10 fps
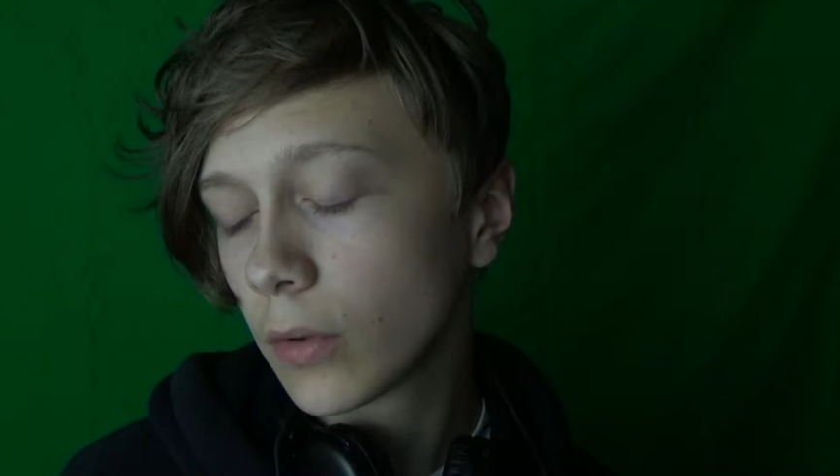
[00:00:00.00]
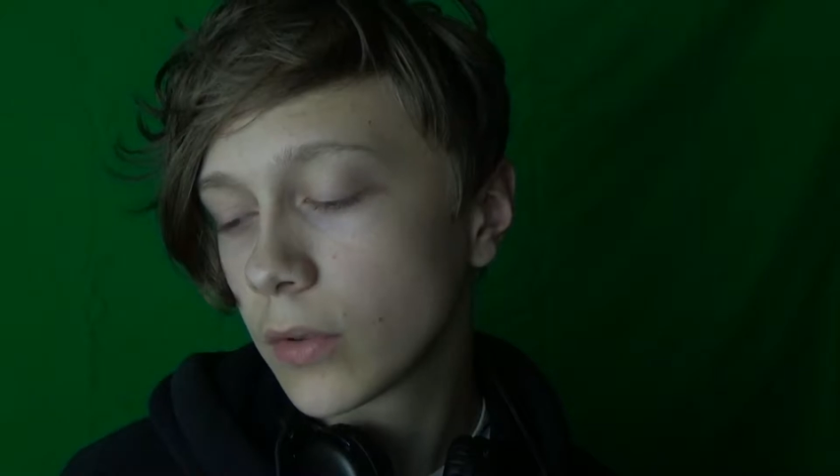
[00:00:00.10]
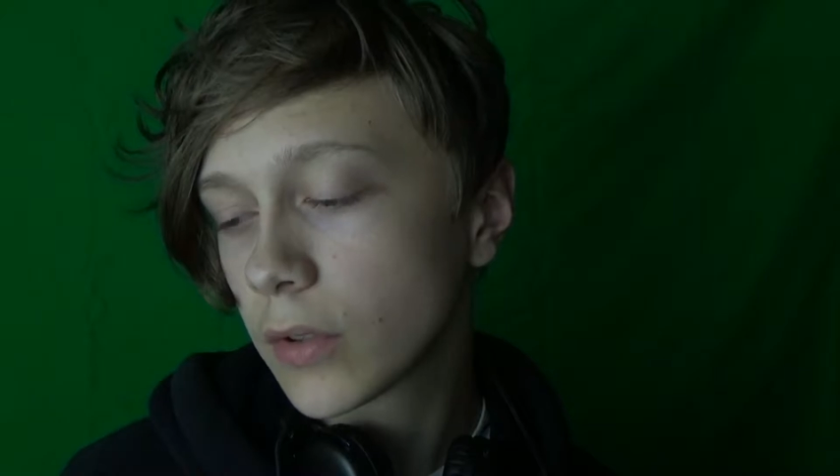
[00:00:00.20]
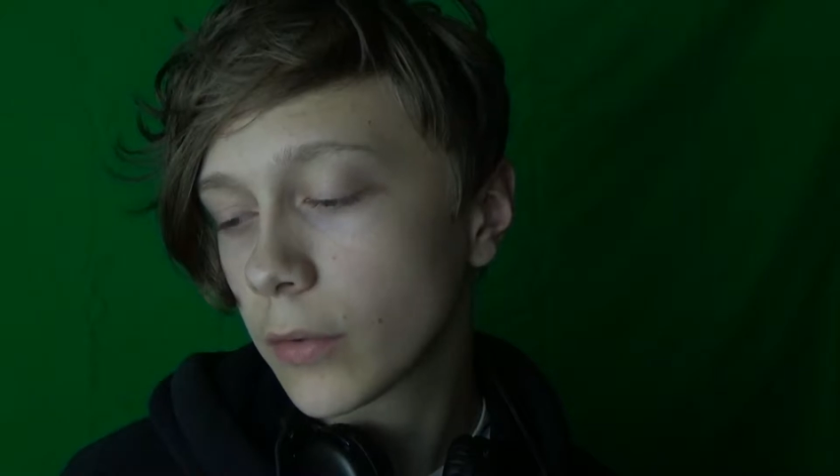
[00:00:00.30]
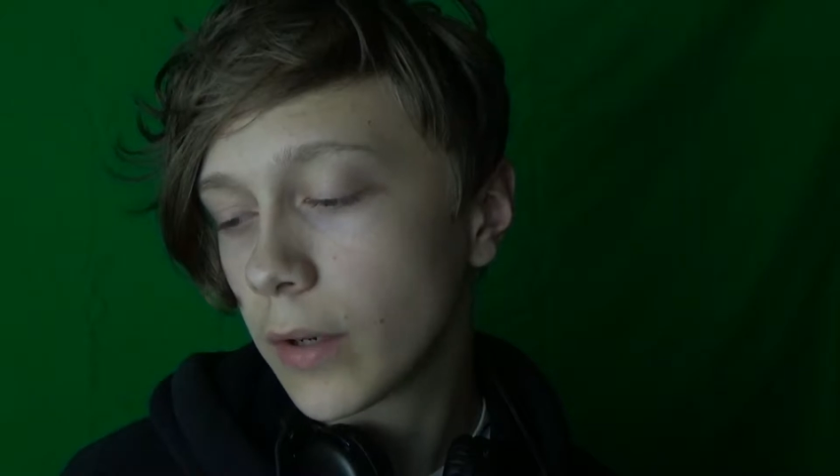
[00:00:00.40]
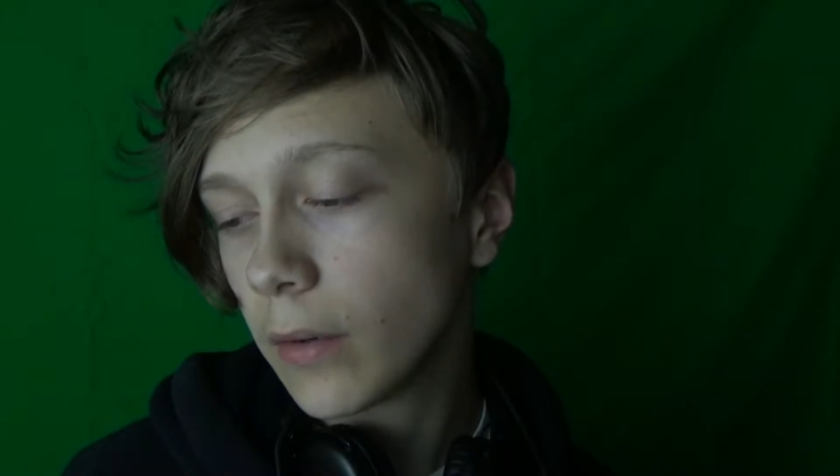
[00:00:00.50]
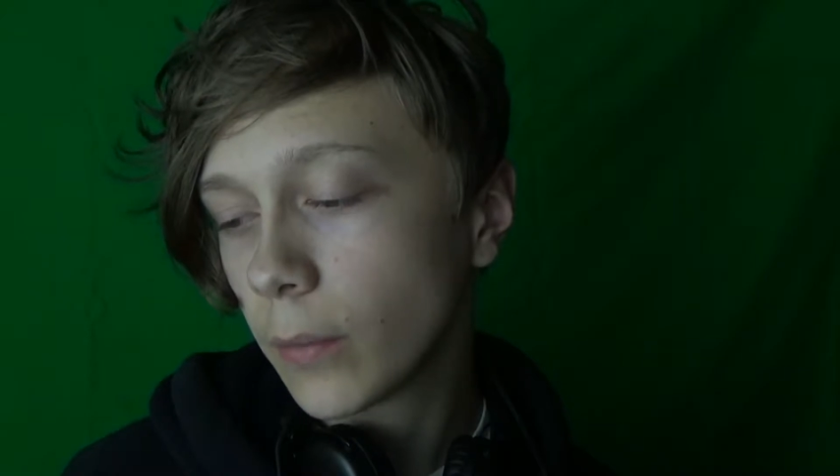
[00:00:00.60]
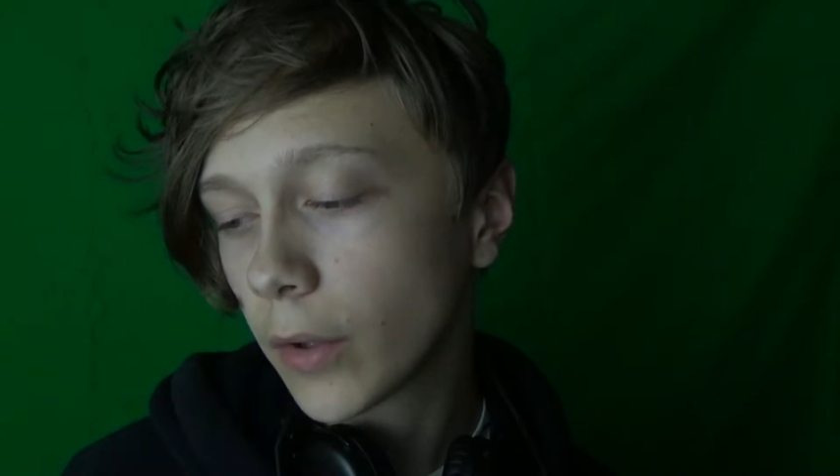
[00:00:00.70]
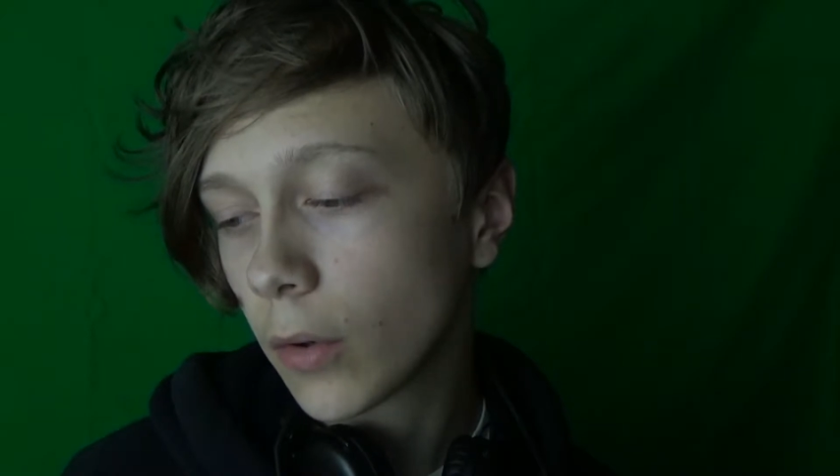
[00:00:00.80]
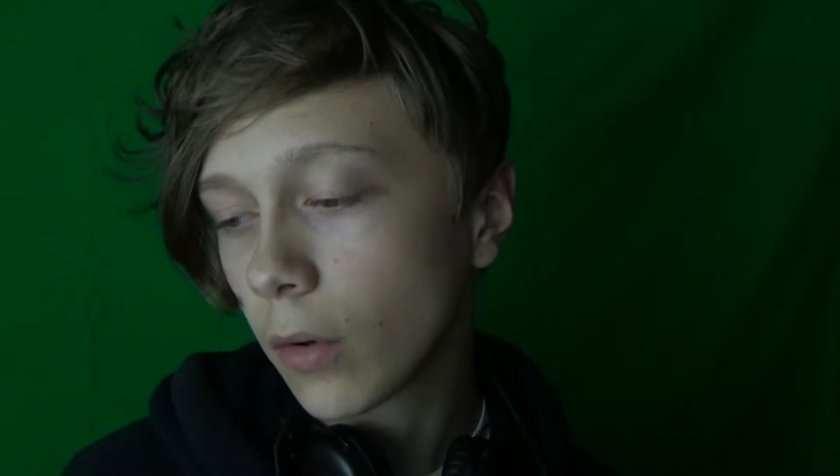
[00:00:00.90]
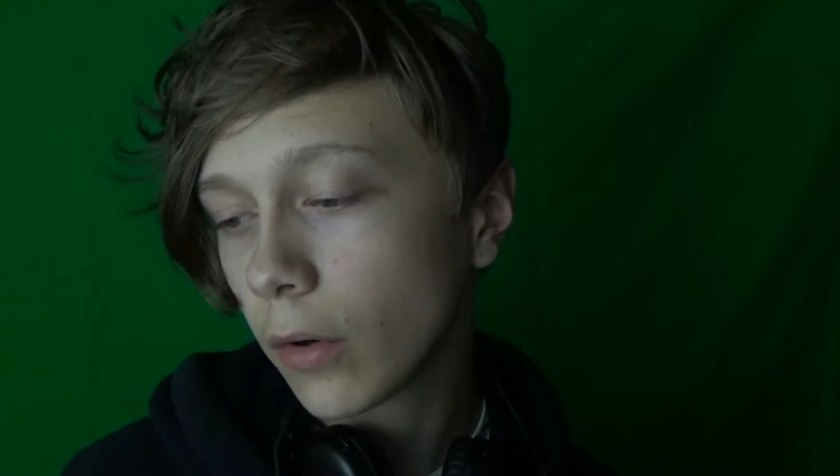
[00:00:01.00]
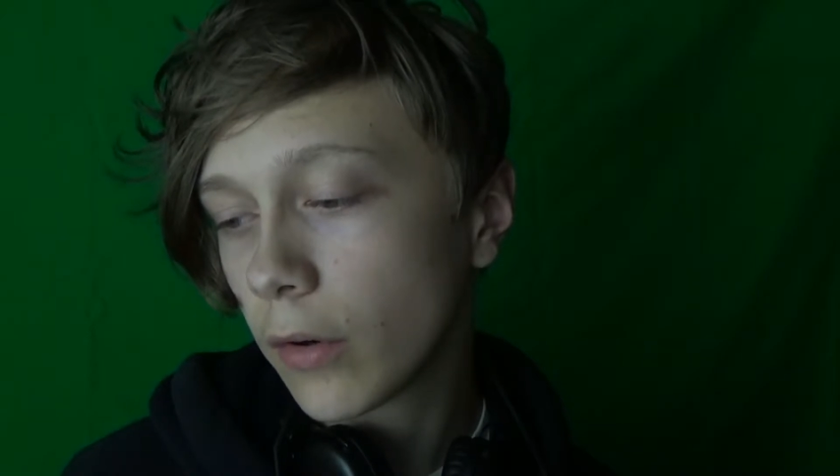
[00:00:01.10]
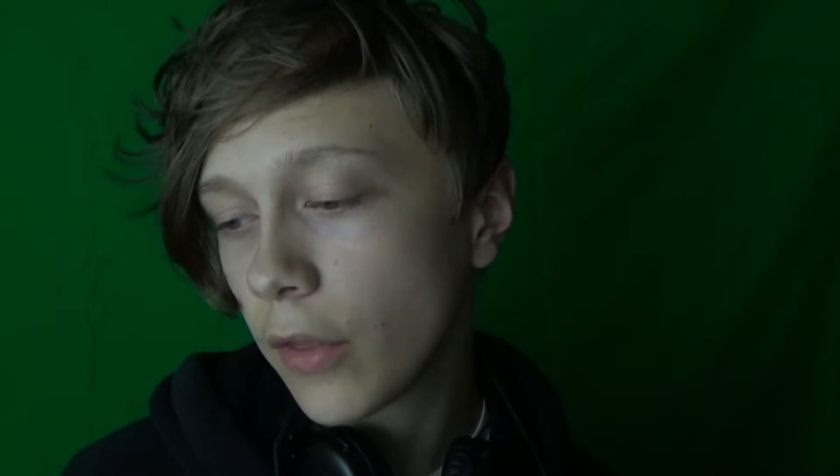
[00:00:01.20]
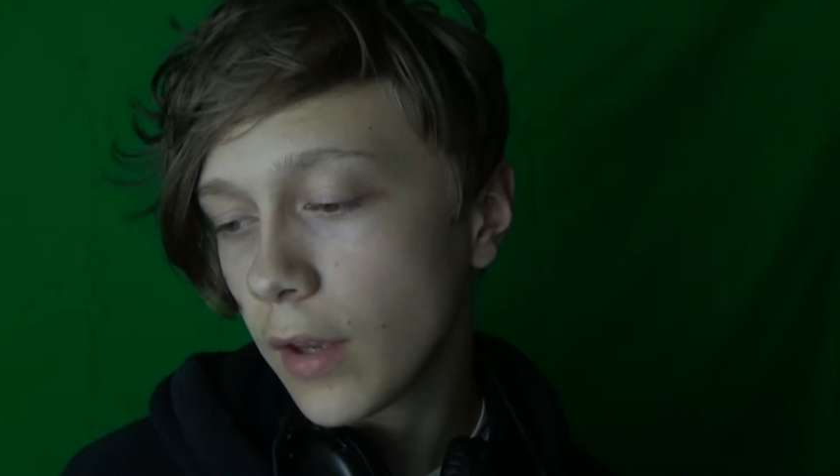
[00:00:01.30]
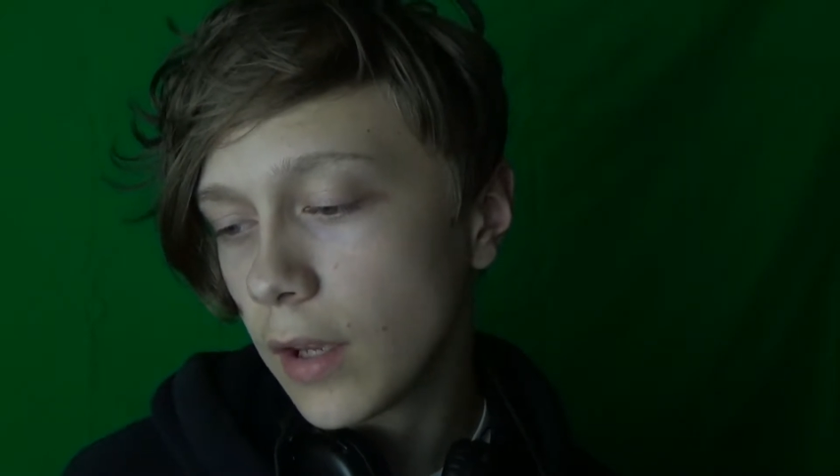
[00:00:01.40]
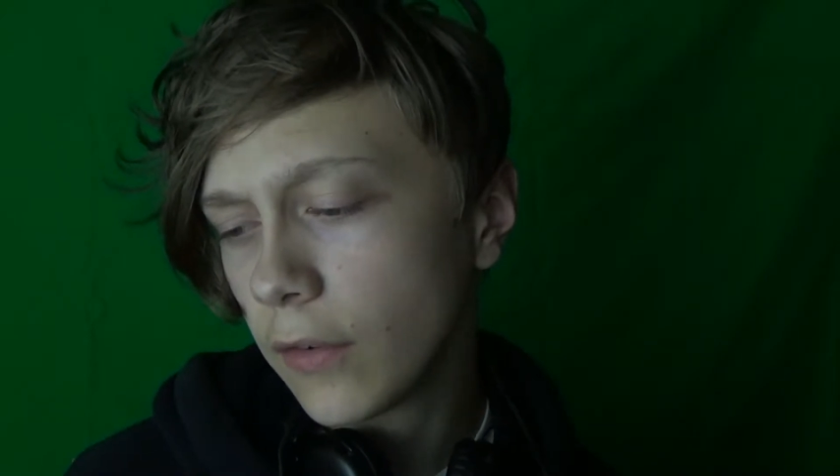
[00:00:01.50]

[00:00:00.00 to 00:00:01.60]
screen recorder thingy